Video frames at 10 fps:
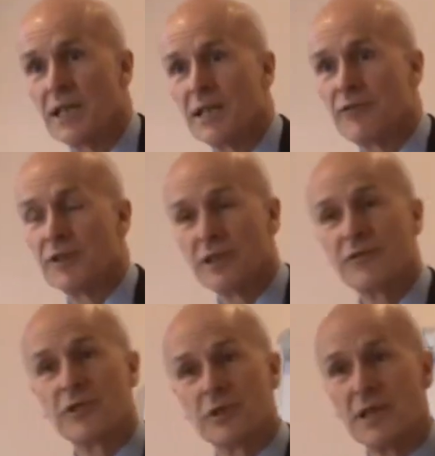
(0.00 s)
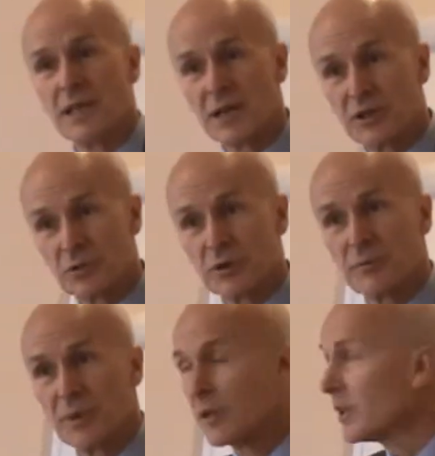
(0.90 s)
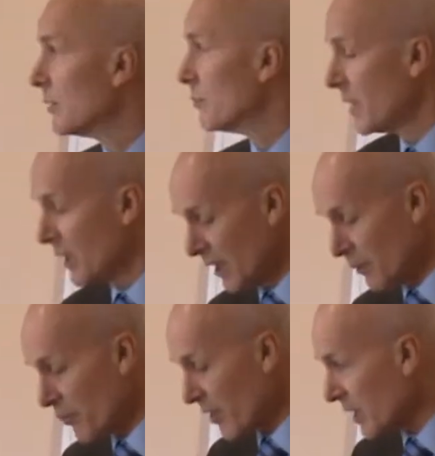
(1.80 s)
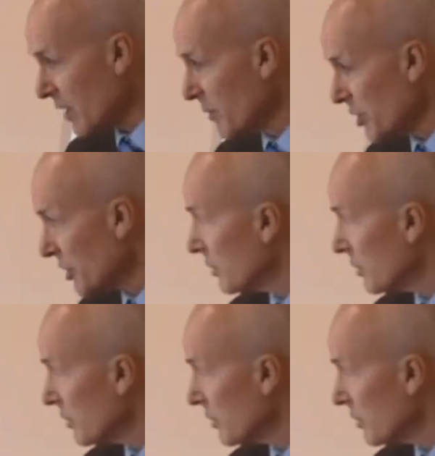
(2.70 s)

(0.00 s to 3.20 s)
if you're in that sort of market where brand image is